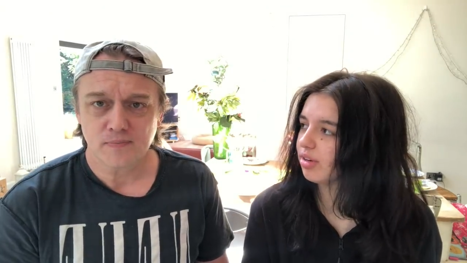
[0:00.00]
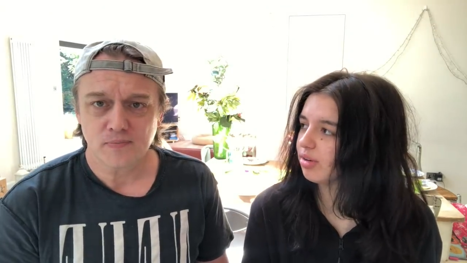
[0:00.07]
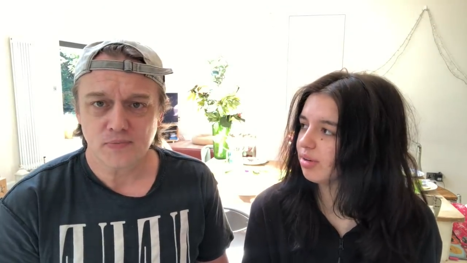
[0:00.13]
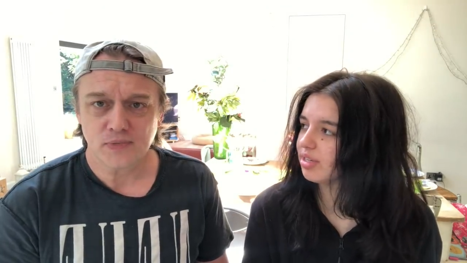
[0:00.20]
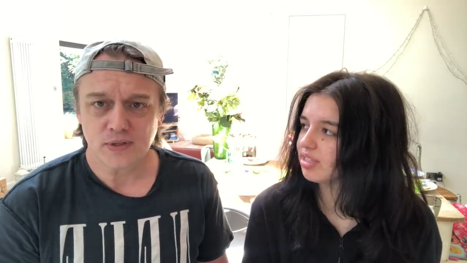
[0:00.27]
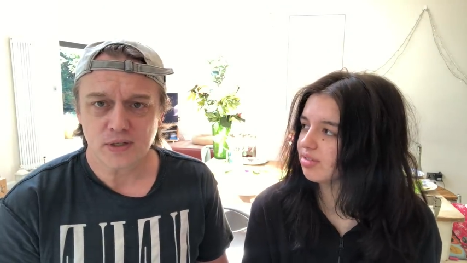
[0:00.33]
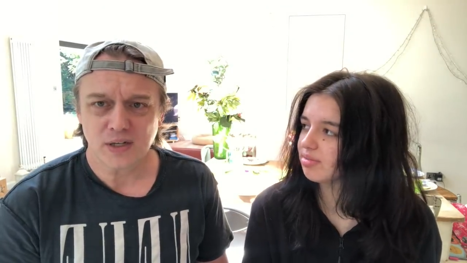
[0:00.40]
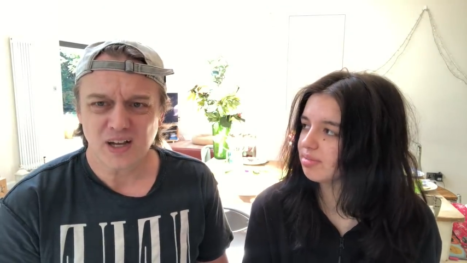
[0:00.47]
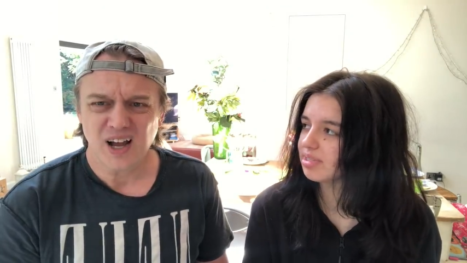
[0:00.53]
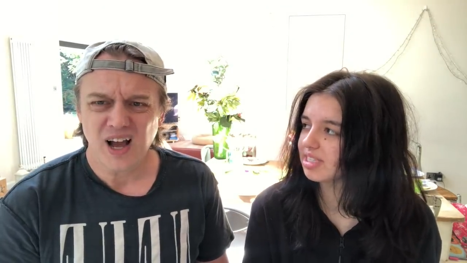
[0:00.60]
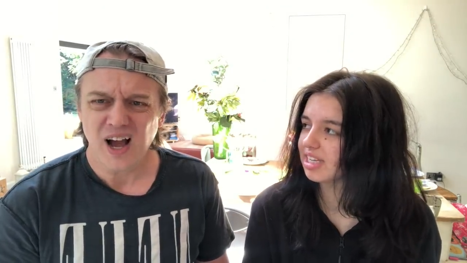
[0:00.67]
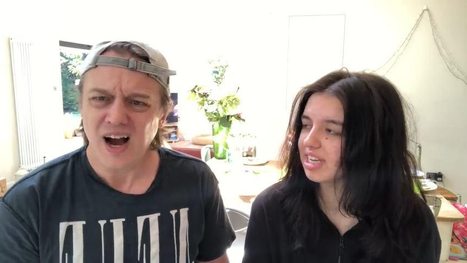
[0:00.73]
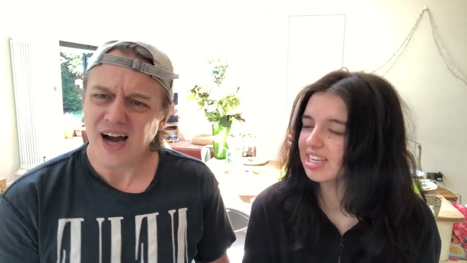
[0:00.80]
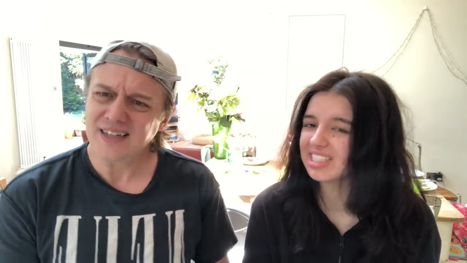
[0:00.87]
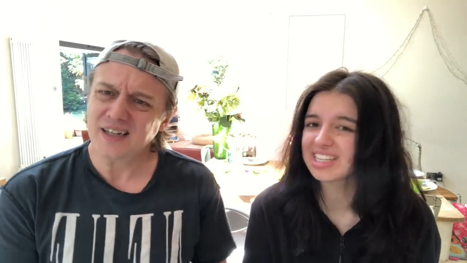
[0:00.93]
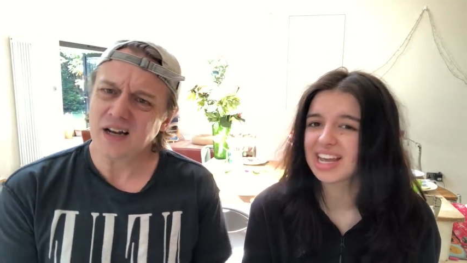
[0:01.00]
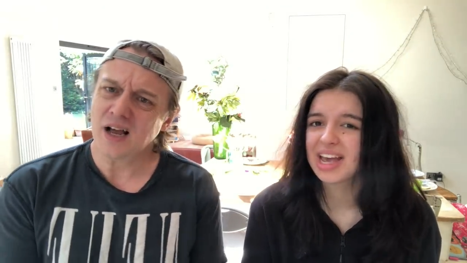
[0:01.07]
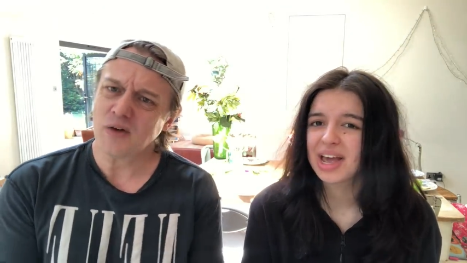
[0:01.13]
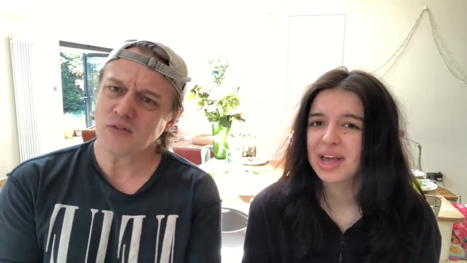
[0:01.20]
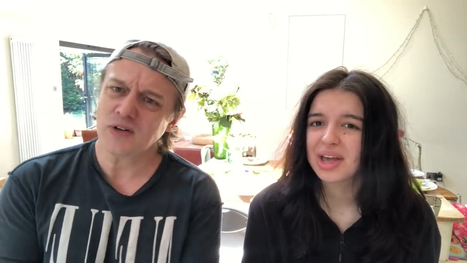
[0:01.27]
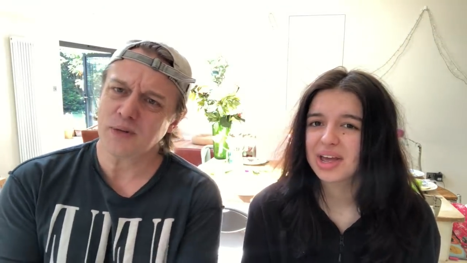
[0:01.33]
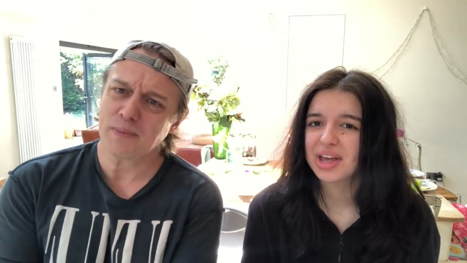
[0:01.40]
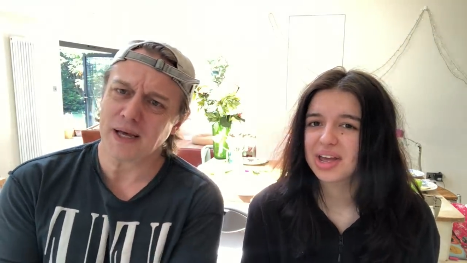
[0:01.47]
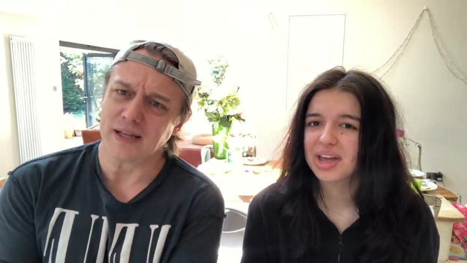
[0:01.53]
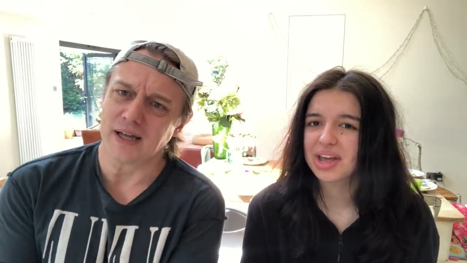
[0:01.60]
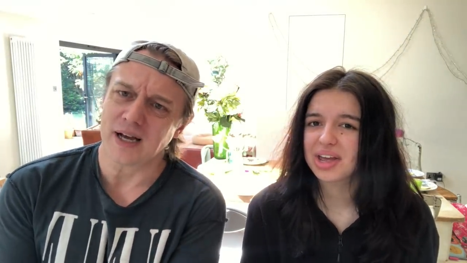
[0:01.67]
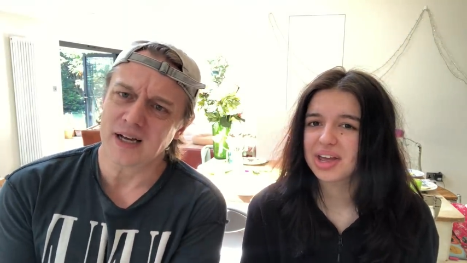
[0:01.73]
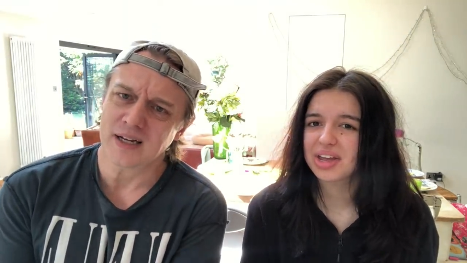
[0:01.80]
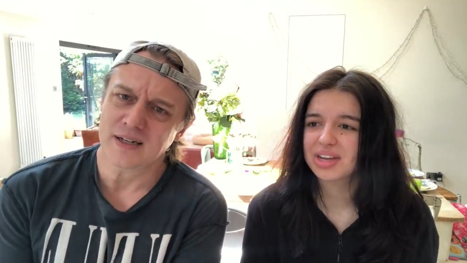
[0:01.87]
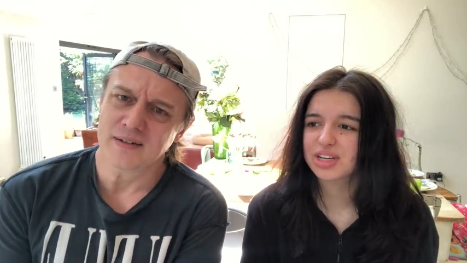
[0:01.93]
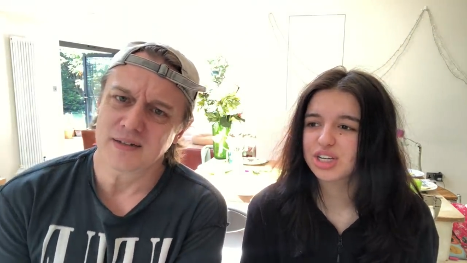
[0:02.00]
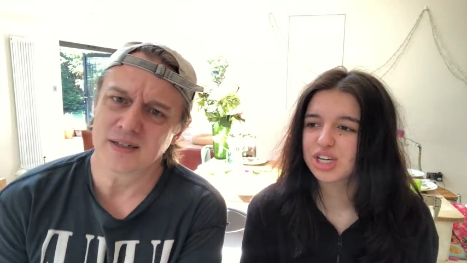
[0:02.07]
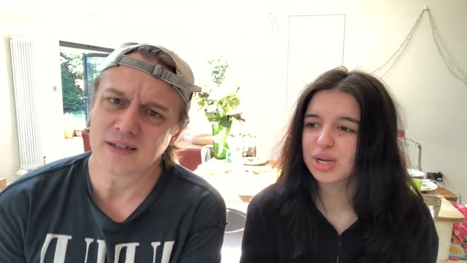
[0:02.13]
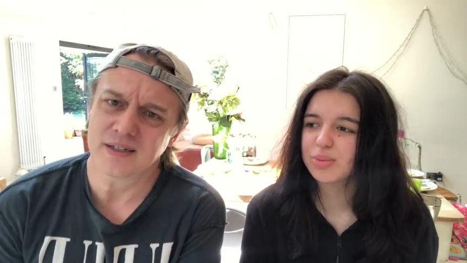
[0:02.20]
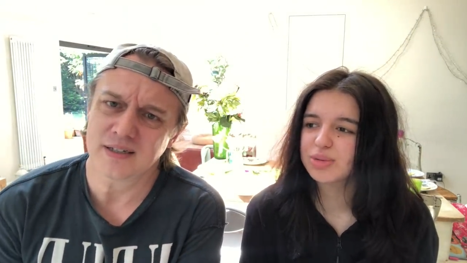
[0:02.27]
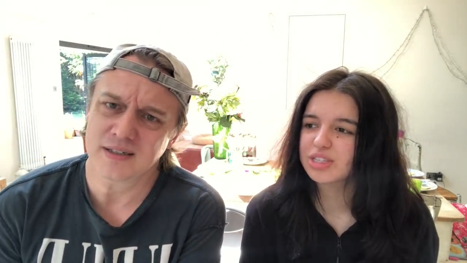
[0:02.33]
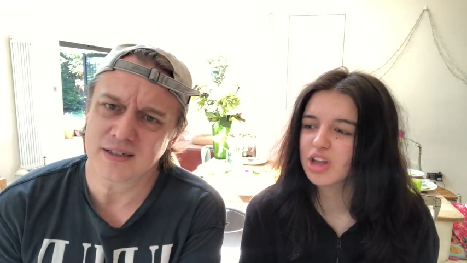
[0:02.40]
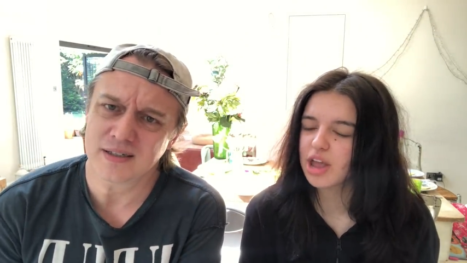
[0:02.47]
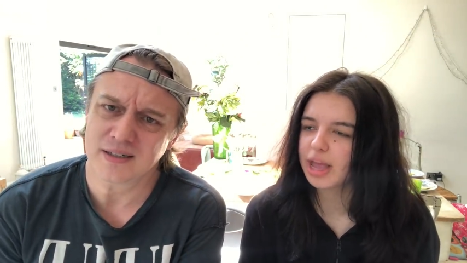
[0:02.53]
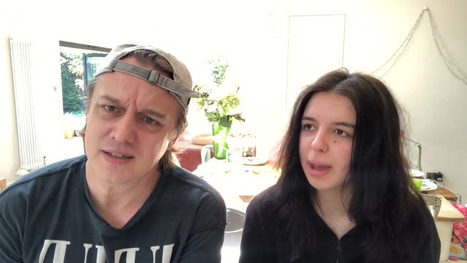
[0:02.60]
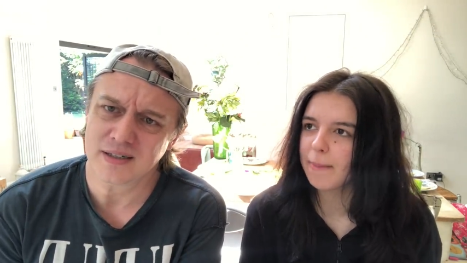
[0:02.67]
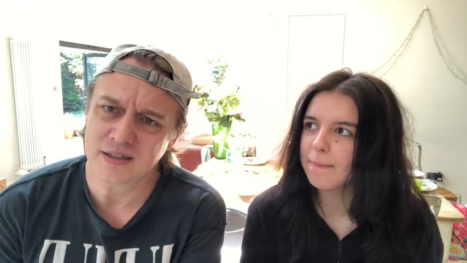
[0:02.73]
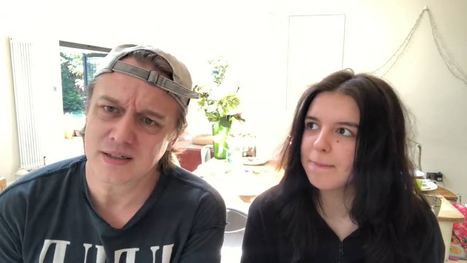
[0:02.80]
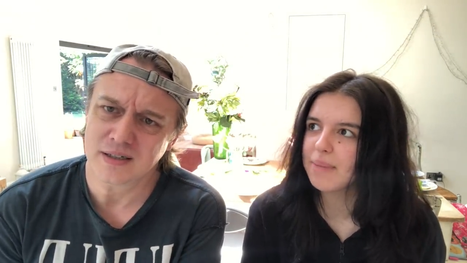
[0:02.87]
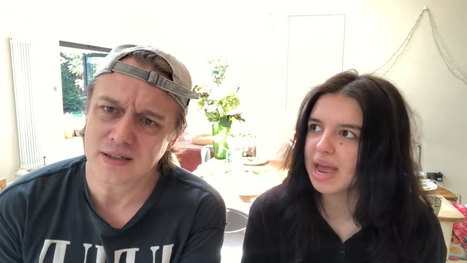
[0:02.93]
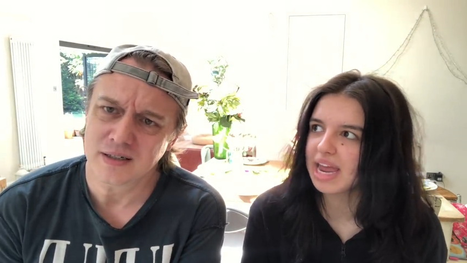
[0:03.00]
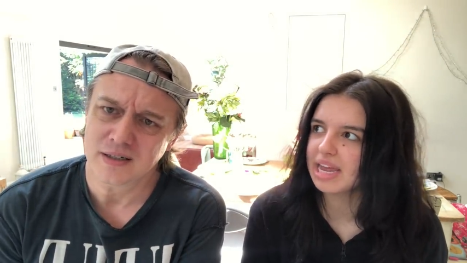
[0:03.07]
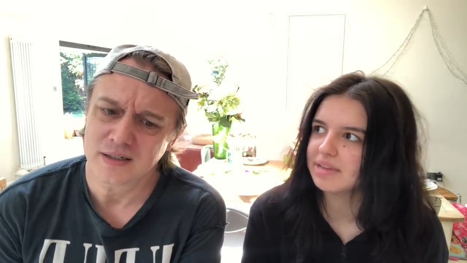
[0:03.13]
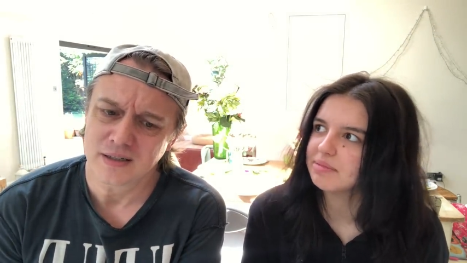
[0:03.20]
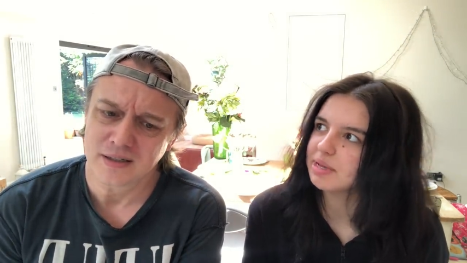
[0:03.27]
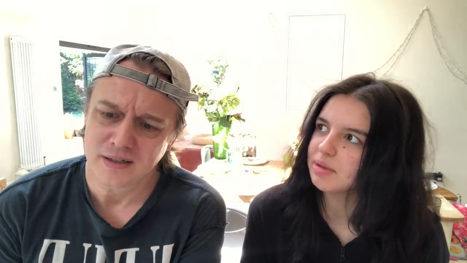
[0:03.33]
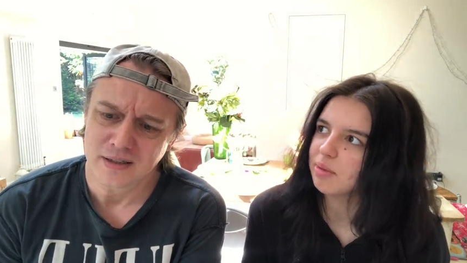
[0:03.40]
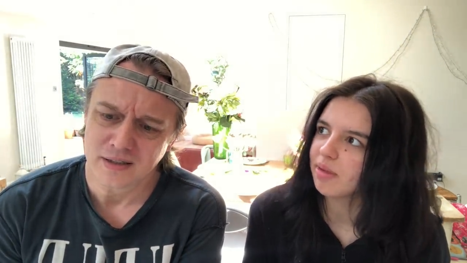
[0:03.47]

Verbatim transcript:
Speaker 1: with Chris from Skin. I don't know how I feel about that. She was like a baby